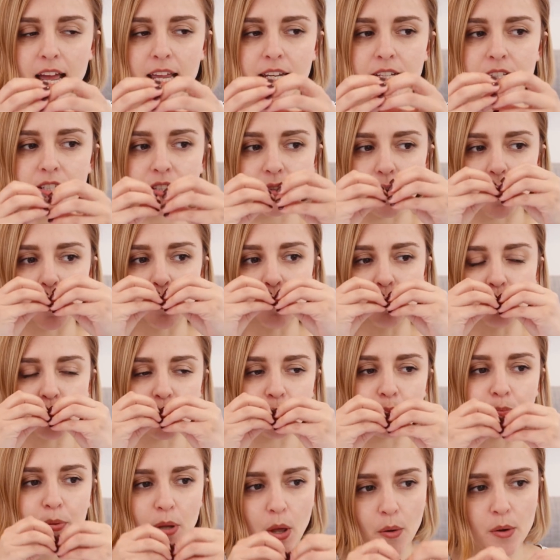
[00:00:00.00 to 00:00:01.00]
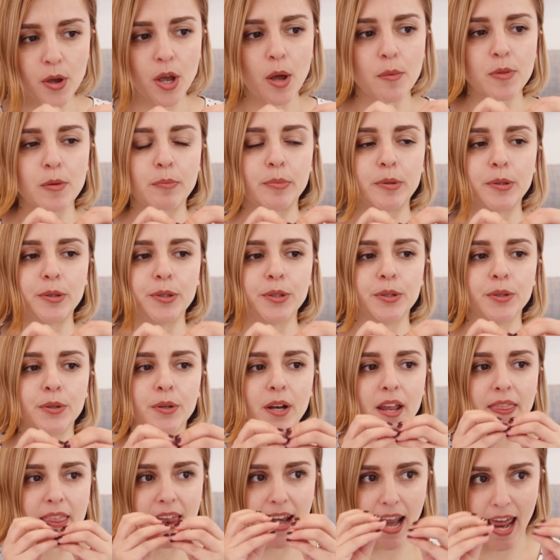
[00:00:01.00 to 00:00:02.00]
And so I was blowing up the balloon,
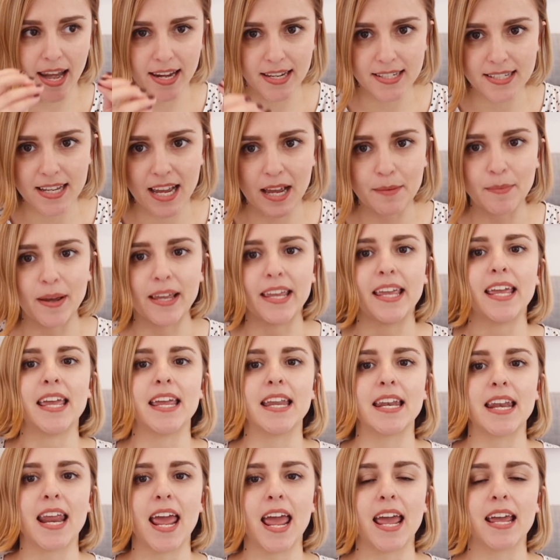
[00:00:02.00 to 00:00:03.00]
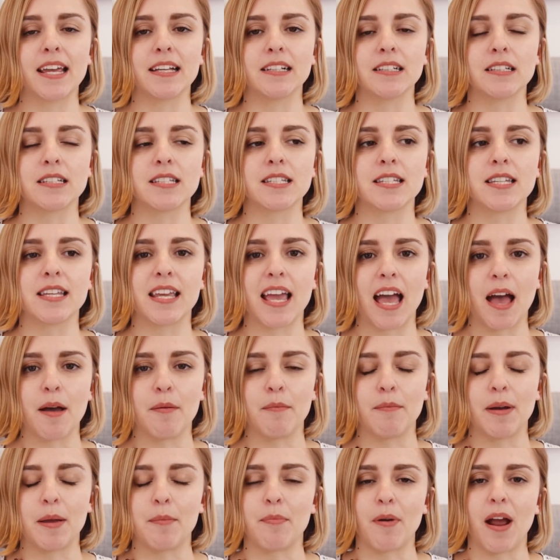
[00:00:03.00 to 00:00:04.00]
and then anytime I inhaled to get
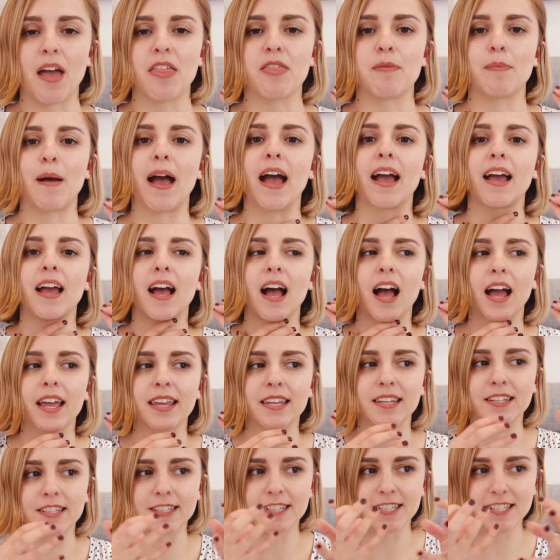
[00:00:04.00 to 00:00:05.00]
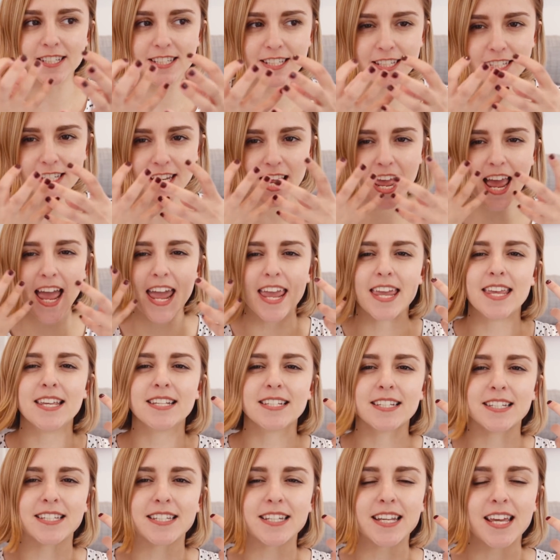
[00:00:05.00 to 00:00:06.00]
my breath back, I could
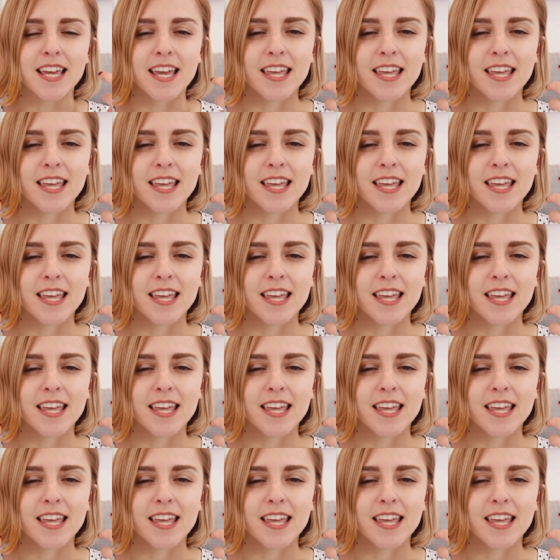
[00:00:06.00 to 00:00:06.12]
taste